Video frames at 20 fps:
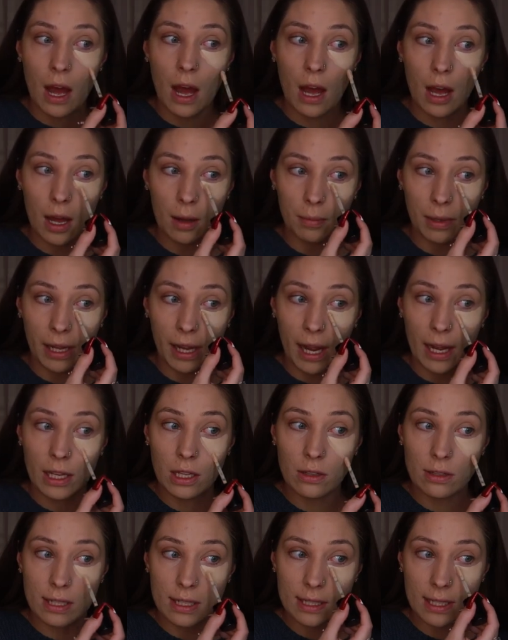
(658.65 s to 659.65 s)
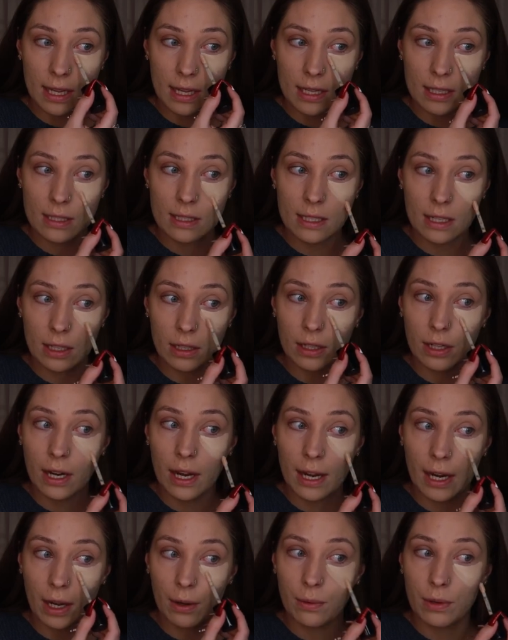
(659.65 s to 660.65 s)
Um, like I used to take concealer
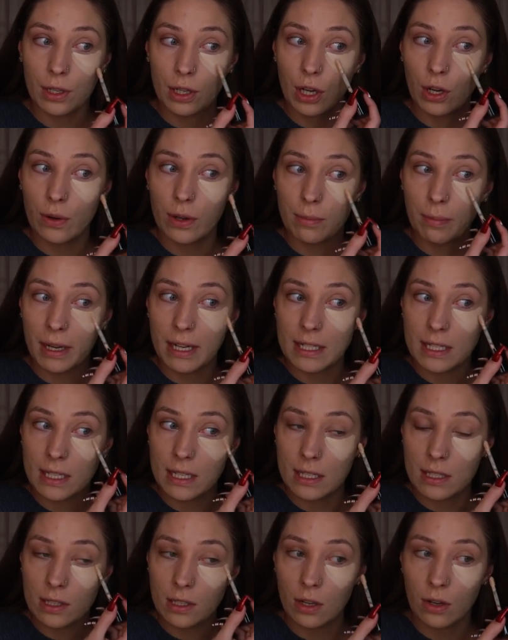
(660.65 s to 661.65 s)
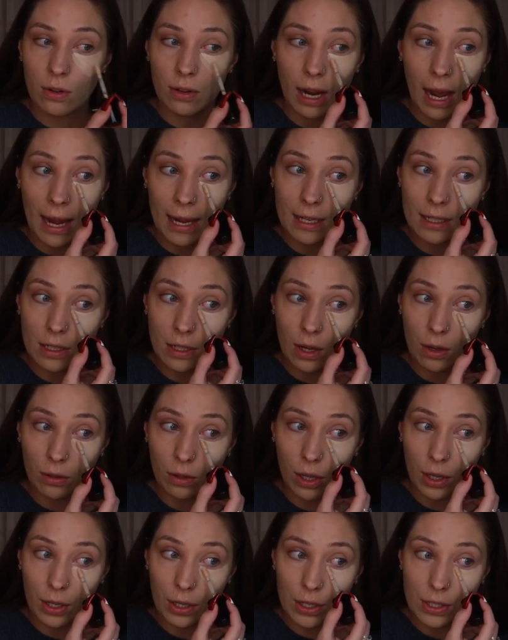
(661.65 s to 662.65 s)
and I would go in my T-zone. I no
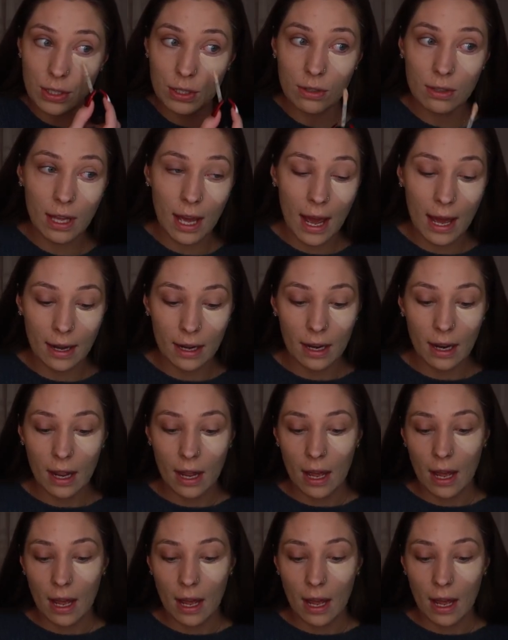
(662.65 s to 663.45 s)
longer do that.